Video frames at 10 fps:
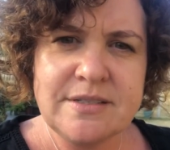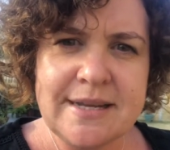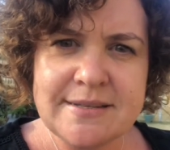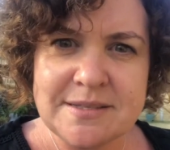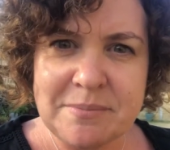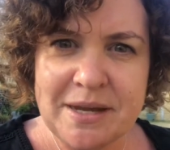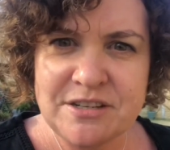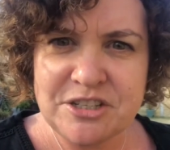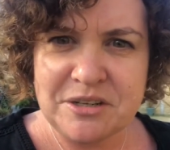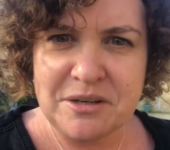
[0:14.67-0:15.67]

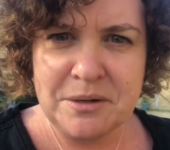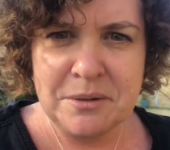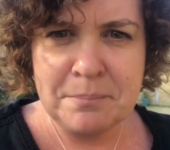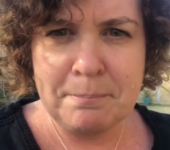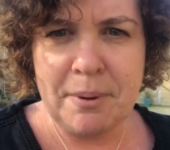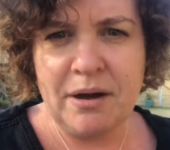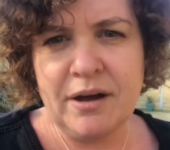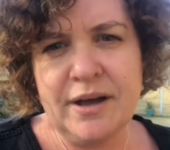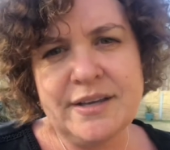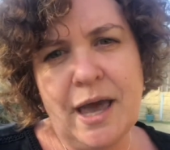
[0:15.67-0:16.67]
decimation
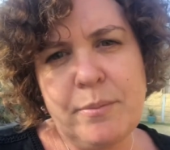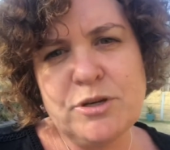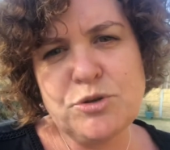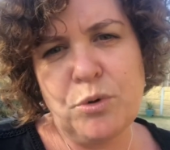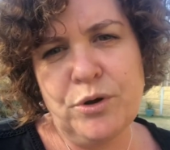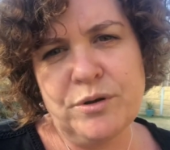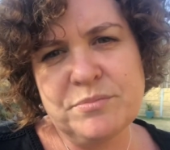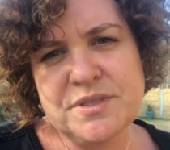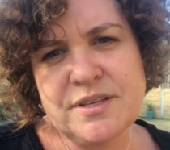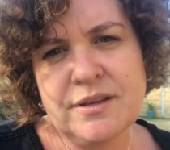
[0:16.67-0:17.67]
by cabbage
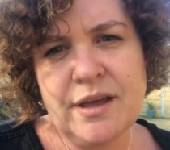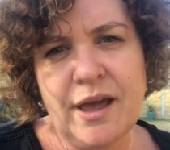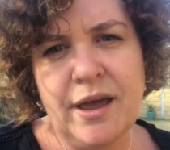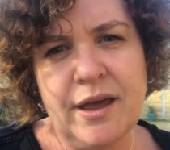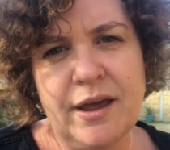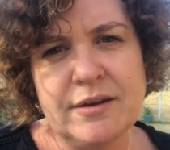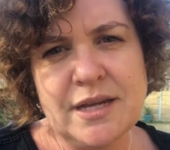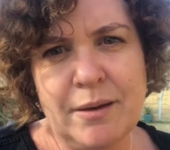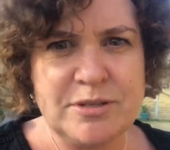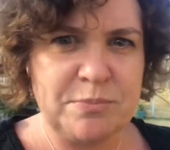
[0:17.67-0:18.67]
worms and
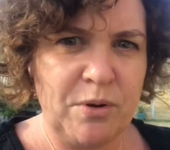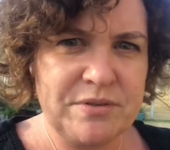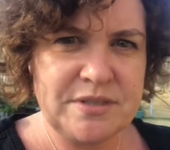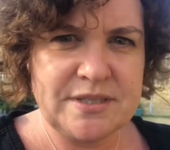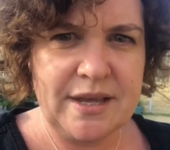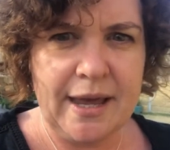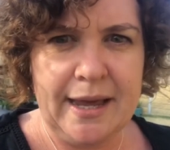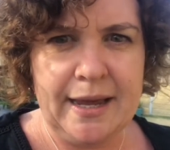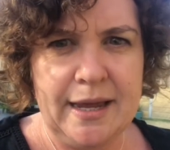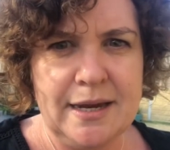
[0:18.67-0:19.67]
cabbage moths
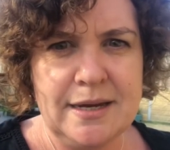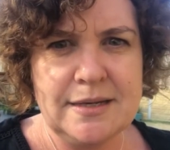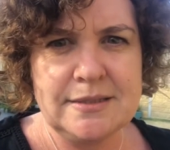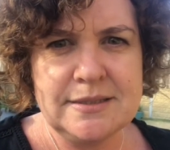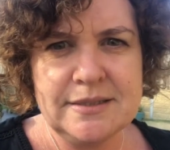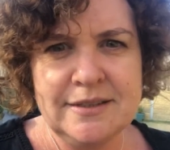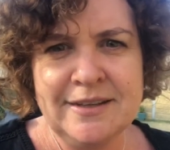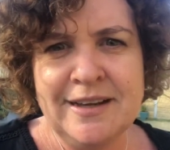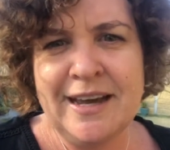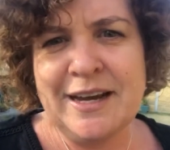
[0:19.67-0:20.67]
and
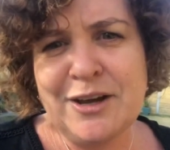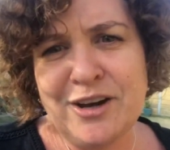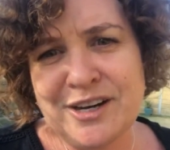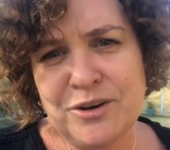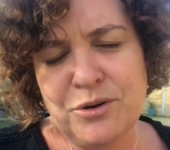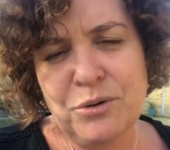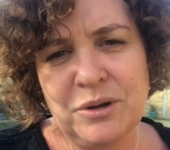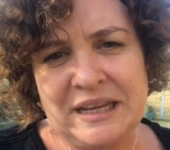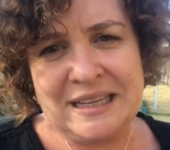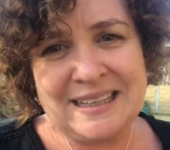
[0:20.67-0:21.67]
any kind of
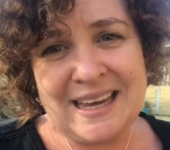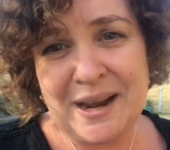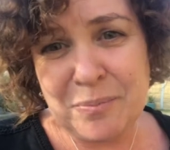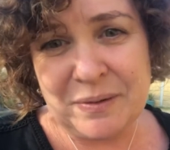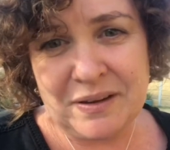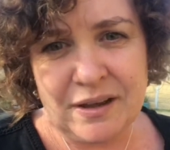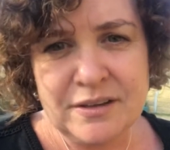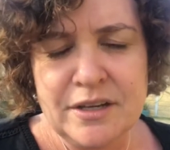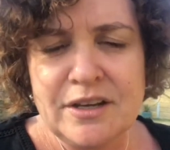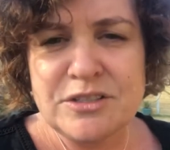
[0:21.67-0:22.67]
crawling caterpillar.
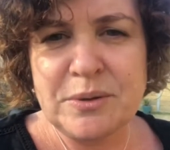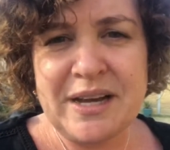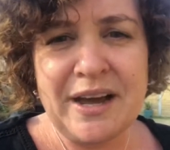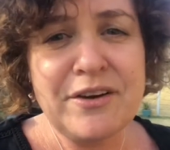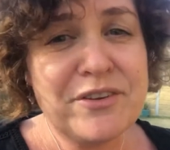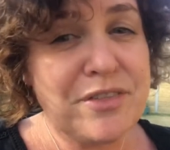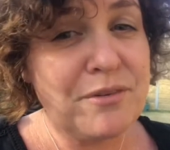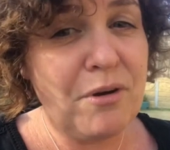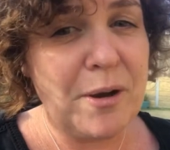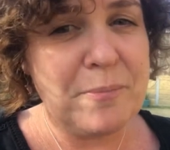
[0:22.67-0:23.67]
So I cut
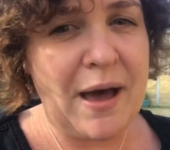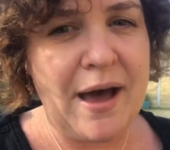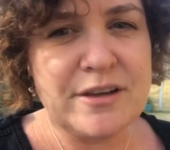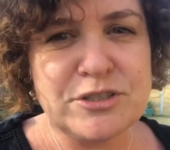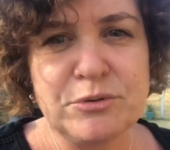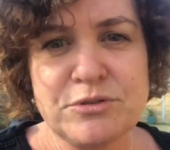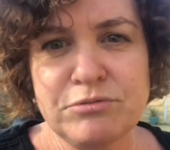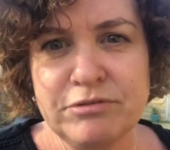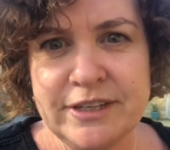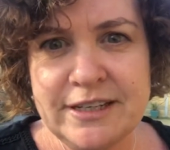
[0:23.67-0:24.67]
everything right back, so it was
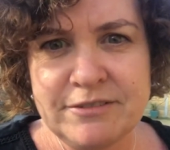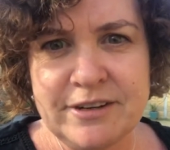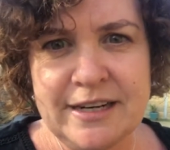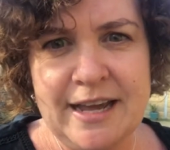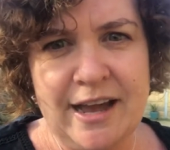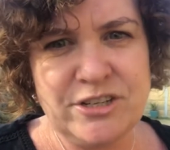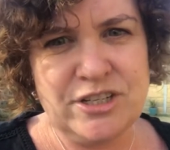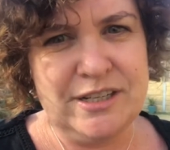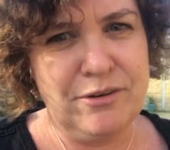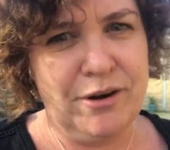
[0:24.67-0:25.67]
really really
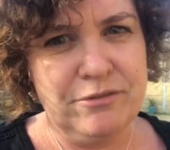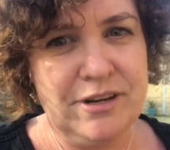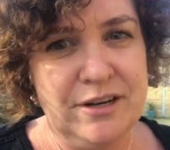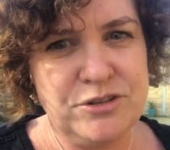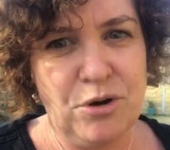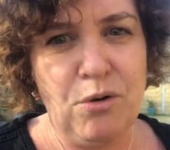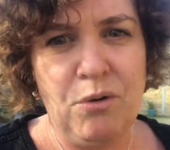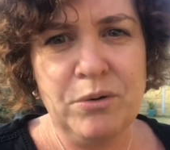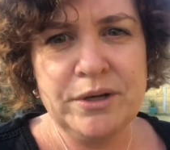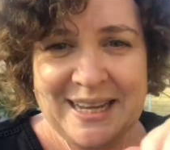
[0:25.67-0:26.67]
actually growing really
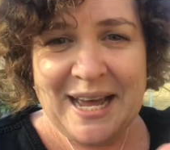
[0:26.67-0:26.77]
tall,